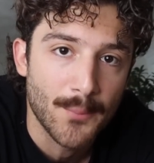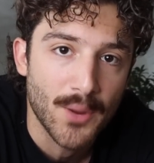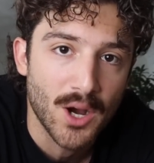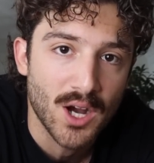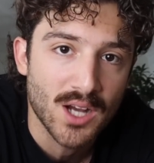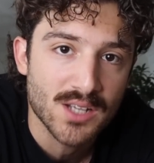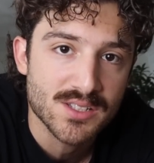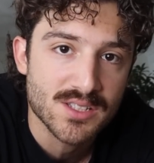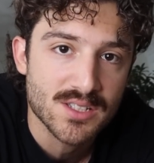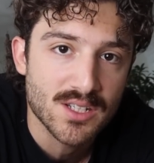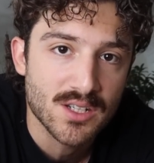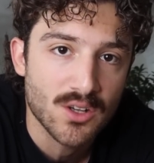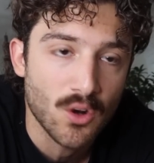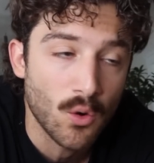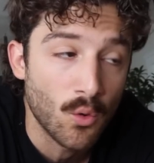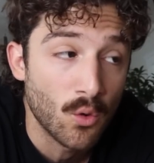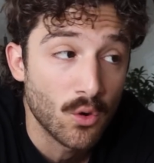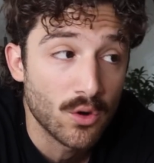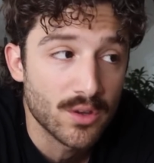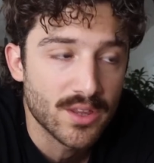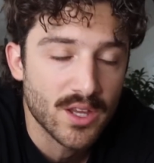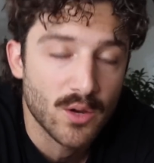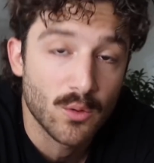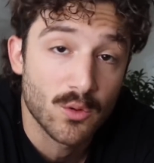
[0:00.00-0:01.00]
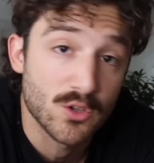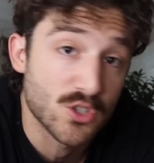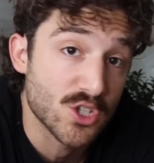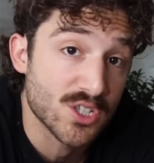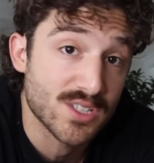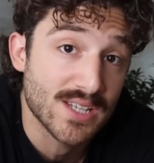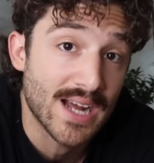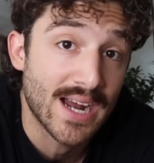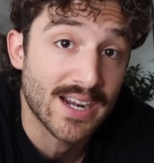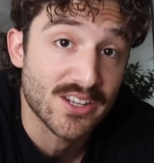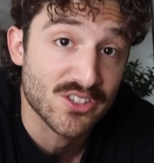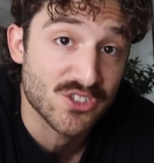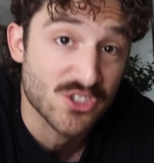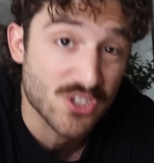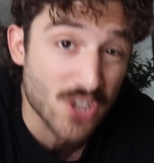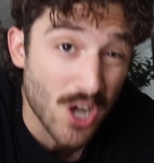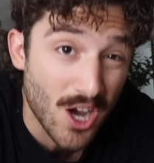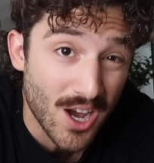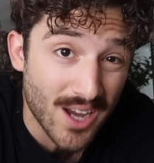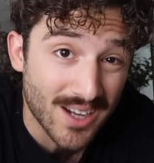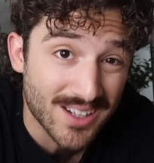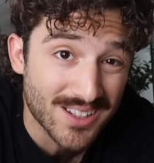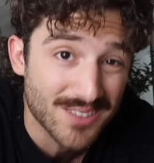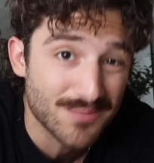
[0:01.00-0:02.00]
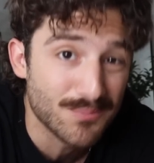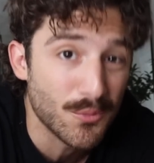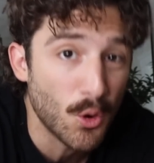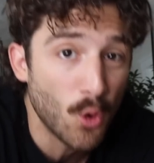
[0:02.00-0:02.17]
Boston, or they were just out of stock,